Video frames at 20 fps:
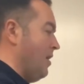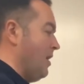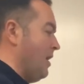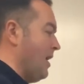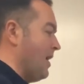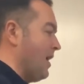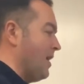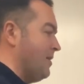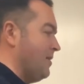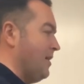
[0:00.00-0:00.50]

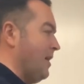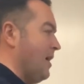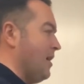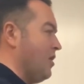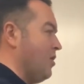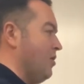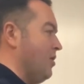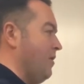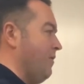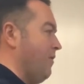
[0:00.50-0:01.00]
Like I say, I
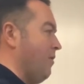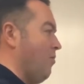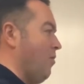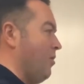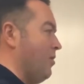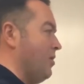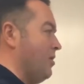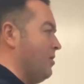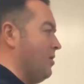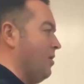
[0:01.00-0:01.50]
could if I
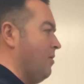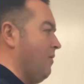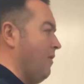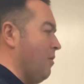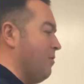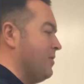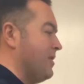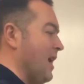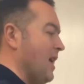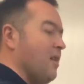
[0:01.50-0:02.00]
wanted to, if I
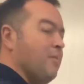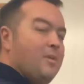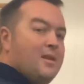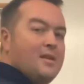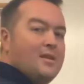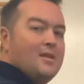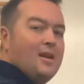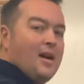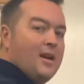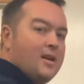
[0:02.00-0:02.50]
was getting a
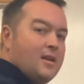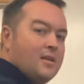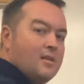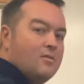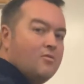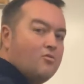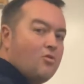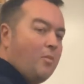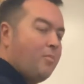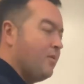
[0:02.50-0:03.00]
bit tired
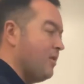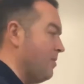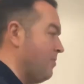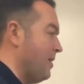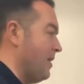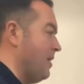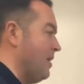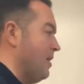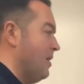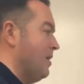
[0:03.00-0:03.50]
and dropping a
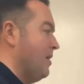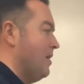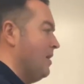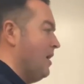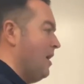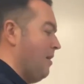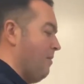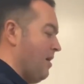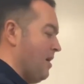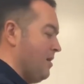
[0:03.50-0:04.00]
bit,
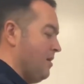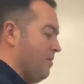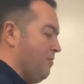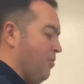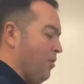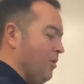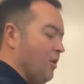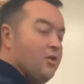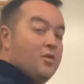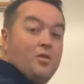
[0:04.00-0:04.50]
I might
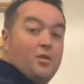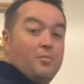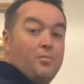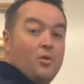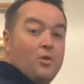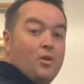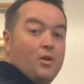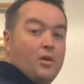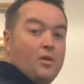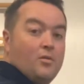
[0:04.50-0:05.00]
put another
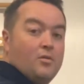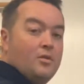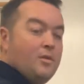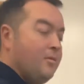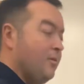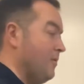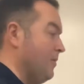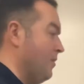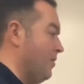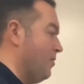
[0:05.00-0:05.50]
book under.
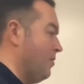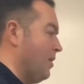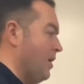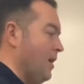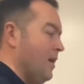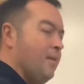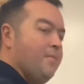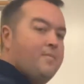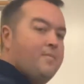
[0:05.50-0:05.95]
Okay,